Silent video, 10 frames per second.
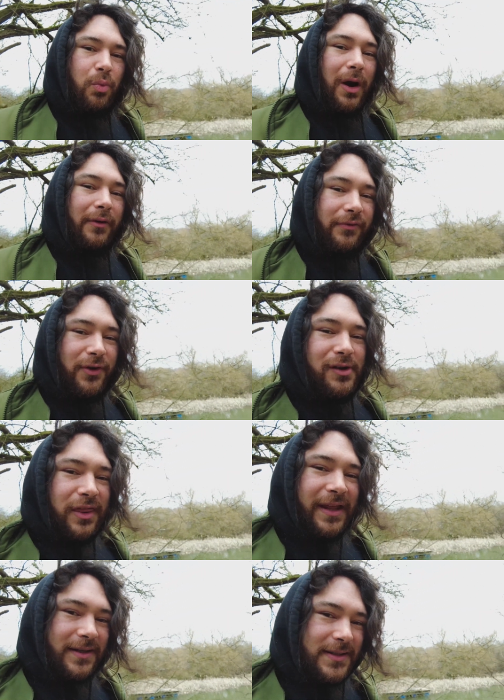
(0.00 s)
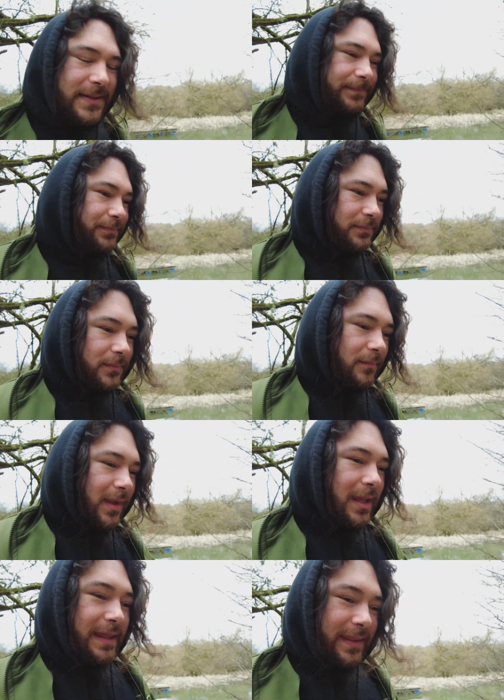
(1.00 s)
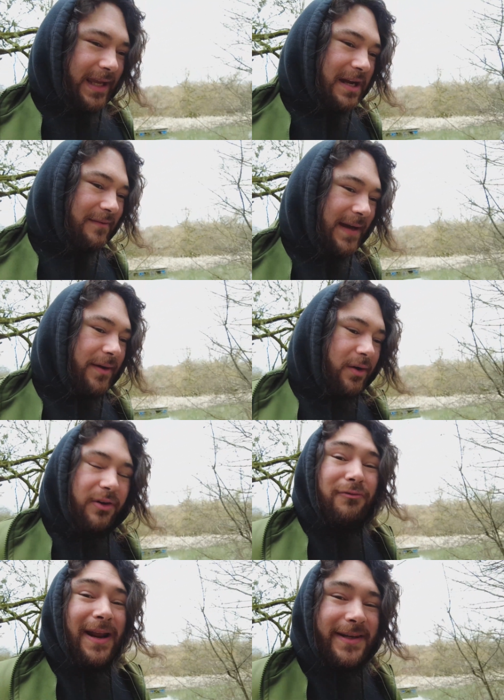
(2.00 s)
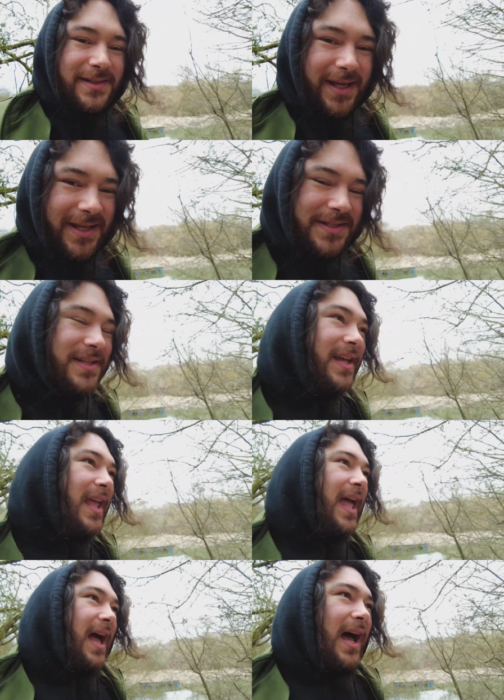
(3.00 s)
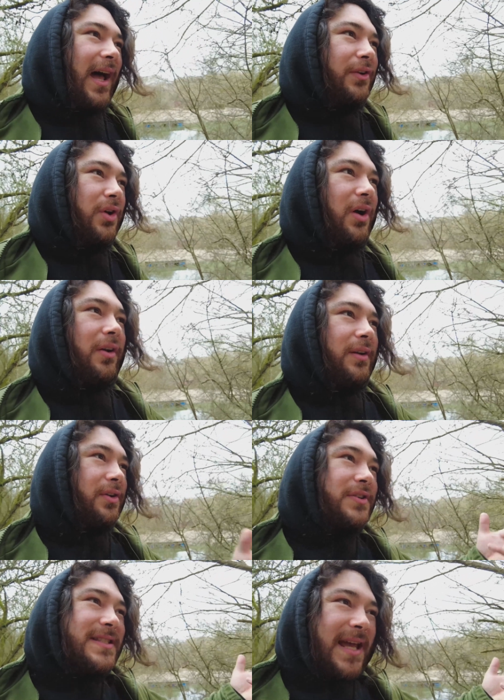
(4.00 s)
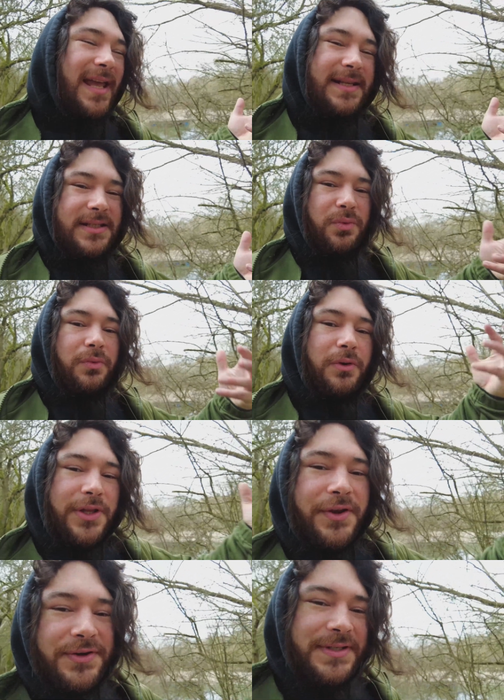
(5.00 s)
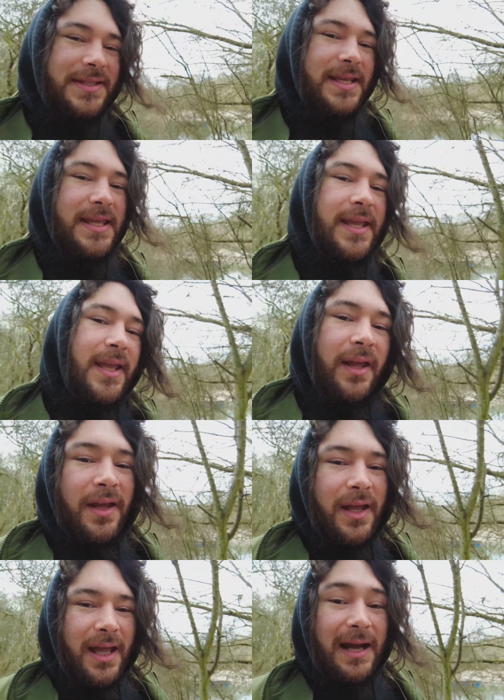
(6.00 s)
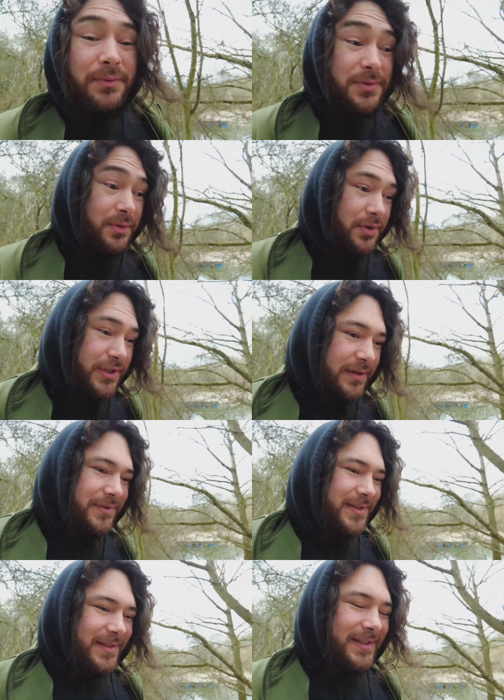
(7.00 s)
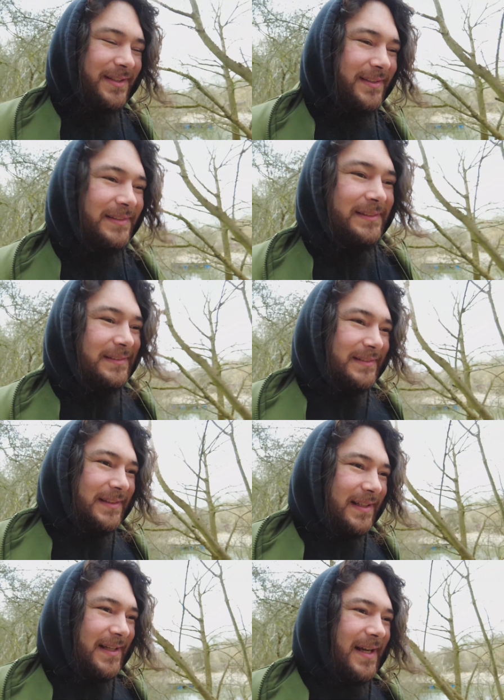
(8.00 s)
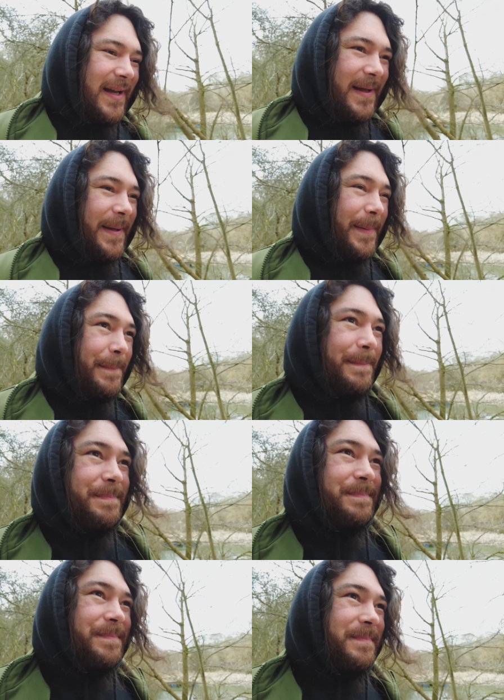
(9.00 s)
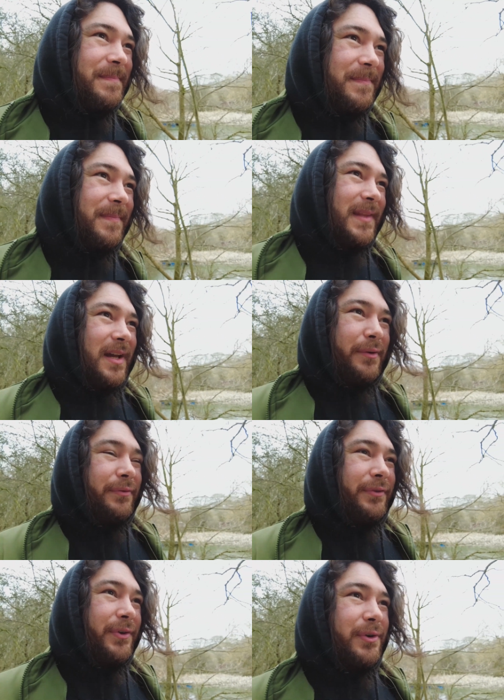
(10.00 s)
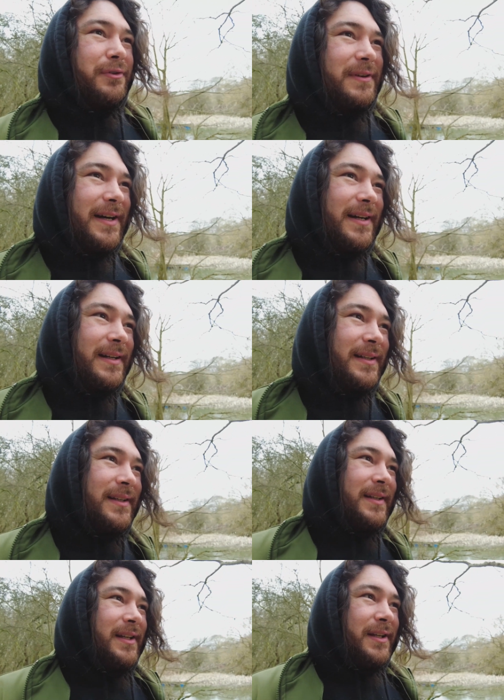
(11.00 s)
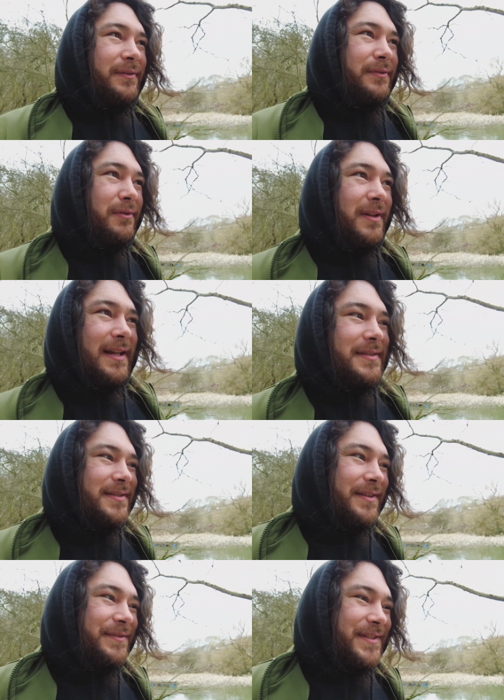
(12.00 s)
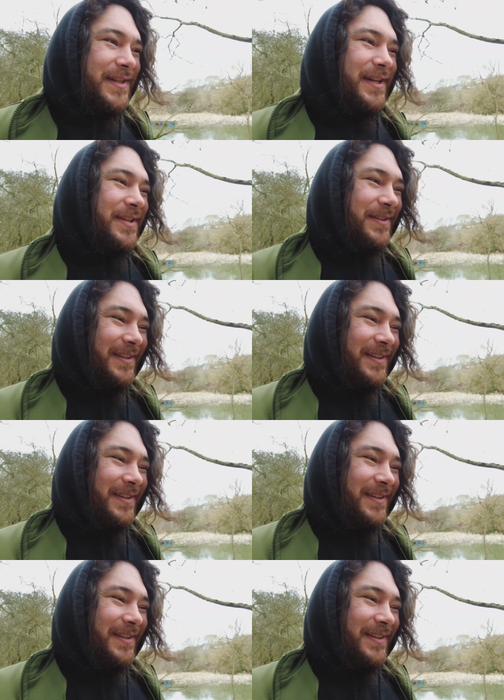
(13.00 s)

wild food things in the caravan on rainy days and on good days we'll use the outdoor shelter um, for, uh, for all of that stuff. So